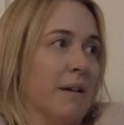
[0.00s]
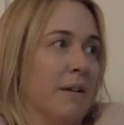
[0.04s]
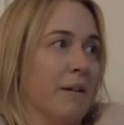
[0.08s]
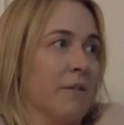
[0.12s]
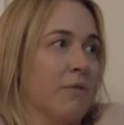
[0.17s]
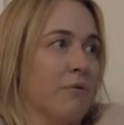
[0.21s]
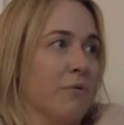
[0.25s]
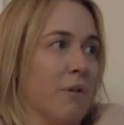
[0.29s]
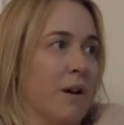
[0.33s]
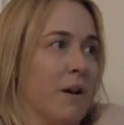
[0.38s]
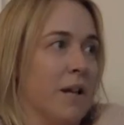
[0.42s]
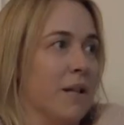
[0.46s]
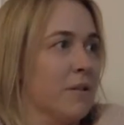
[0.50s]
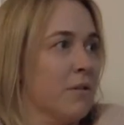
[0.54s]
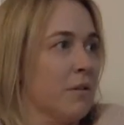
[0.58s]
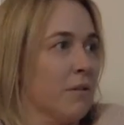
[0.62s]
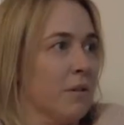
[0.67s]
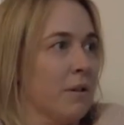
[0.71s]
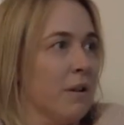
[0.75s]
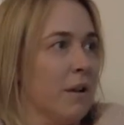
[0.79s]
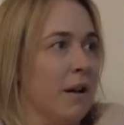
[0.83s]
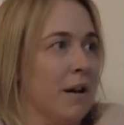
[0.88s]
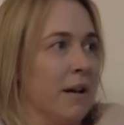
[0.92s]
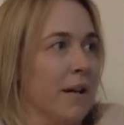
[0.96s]
I've read
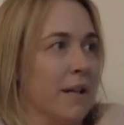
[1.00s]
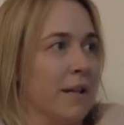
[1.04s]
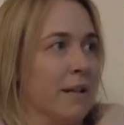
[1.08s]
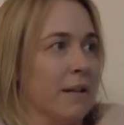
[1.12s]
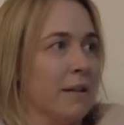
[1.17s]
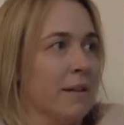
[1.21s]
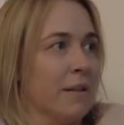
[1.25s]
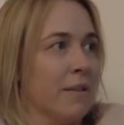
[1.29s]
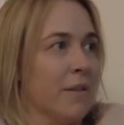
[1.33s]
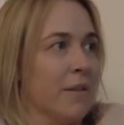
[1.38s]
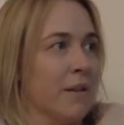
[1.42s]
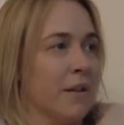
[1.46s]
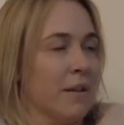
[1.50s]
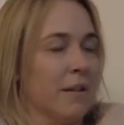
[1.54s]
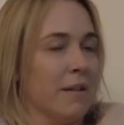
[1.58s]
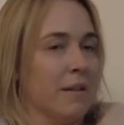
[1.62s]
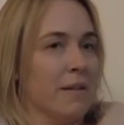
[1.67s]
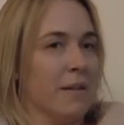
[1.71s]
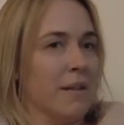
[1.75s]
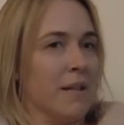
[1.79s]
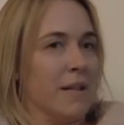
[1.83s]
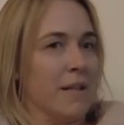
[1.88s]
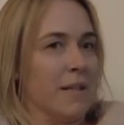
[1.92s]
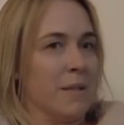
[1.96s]
online that
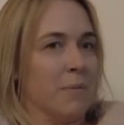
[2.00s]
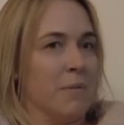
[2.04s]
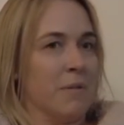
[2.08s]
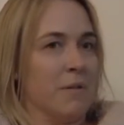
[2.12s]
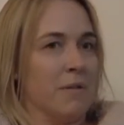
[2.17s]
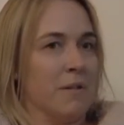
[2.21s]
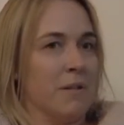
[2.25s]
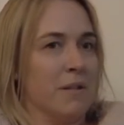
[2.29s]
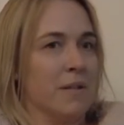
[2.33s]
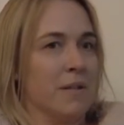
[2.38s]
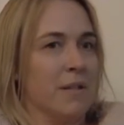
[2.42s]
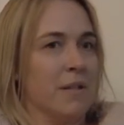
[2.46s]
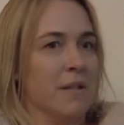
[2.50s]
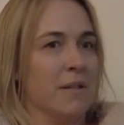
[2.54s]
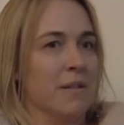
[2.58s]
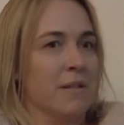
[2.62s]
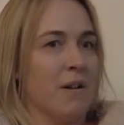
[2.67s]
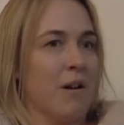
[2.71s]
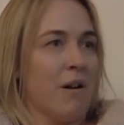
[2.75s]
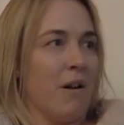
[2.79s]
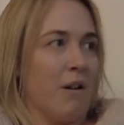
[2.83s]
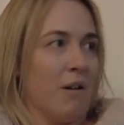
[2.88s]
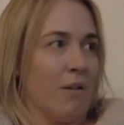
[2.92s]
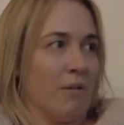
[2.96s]
the experiences
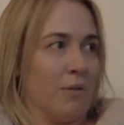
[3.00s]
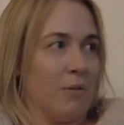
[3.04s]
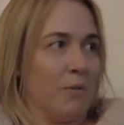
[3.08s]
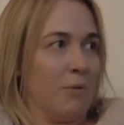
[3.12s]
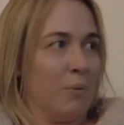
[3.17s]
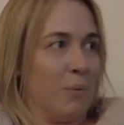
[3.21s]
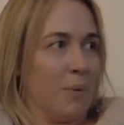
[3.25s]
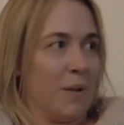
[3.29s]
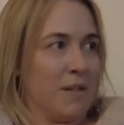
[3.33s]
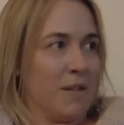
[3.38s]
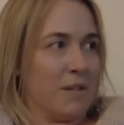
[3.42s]
aren't always